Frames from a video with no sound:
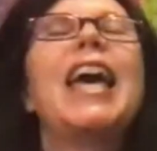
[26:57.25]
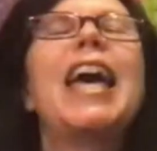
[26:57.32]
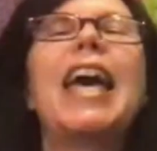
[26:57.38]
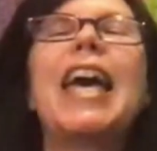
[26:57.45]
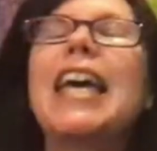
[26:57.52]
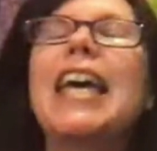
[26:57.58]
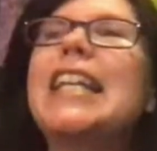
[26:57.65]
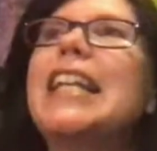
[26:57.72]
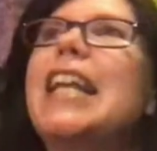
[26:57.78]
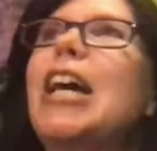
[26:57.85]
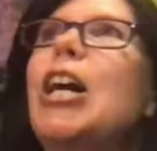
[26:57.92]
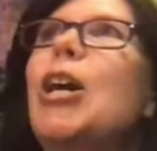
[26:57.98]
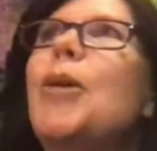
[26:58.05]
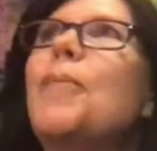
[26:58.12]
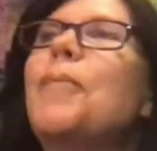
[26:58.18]
and
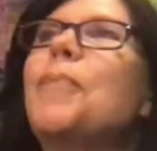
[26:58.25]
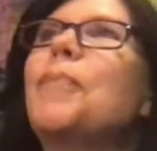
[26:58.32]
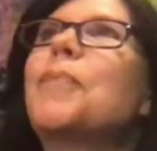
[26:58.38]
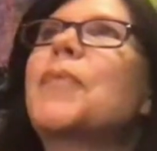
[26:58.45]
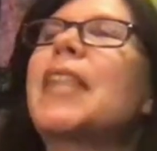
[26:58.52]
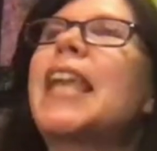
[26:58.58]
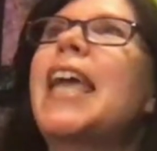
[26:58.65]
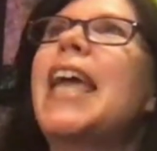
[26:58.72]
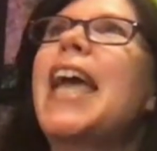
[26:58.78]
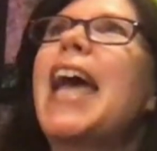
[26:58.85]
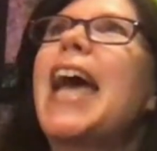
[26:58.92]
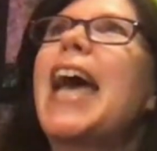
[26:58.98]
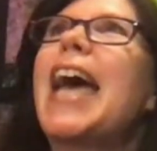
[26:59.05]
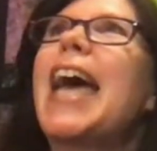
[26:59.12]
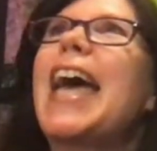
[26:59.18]
um
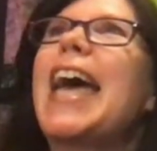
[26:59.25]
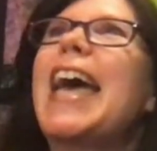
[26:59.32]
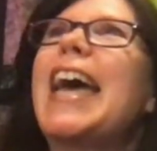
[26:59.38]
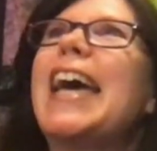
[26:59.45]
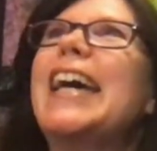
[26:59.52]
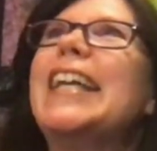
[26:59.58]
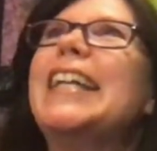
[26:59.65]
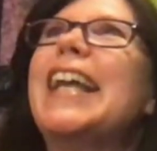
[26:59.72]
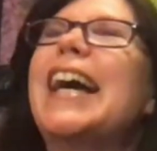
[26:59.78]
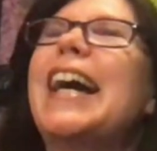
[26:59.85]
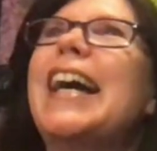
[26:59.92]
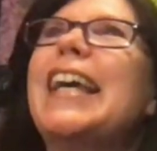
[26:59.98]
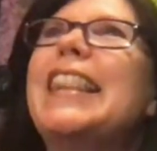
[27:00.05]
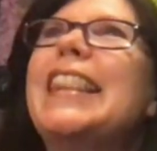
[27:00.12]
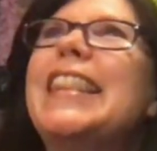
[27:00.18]
and
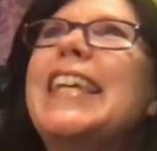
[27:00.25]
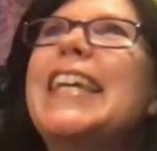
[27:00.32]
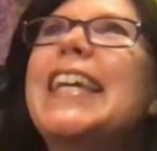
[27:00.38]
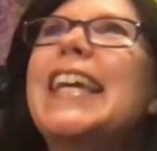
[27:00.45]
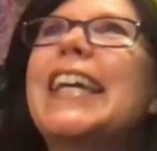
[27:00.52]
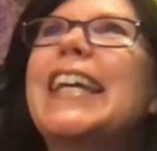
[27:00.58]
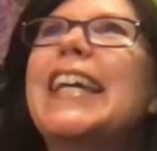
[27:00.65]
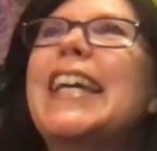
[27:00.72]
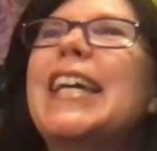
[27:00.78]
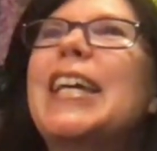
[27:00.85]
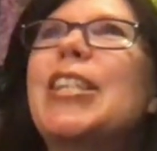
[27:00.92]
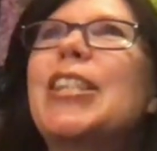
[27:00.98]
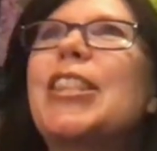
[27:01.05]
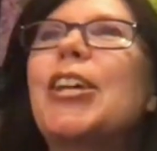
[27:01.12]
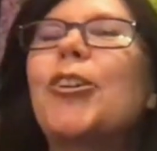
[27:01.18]
i think
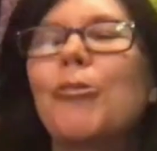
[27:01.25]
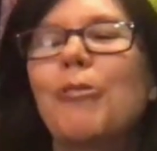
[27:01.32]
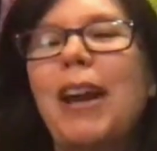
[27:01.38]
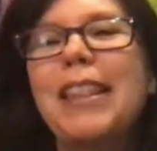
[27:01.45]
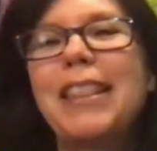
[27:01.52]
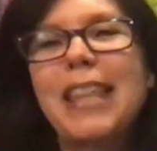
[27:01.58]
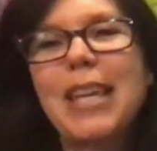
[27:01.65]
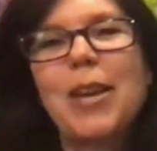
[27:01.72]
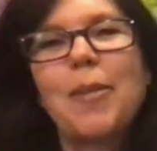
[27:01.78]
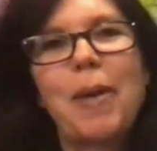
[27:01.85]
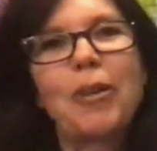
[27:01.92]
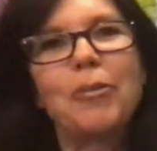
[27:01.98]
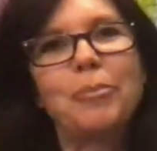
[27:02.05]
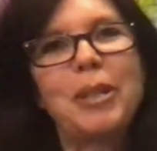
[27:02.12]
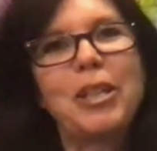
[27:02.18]
the great thing
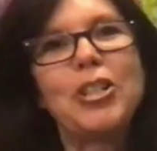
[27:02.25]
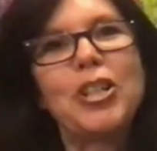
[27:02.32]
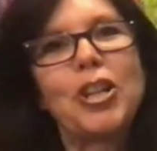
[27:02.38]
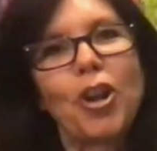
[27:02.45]
about being an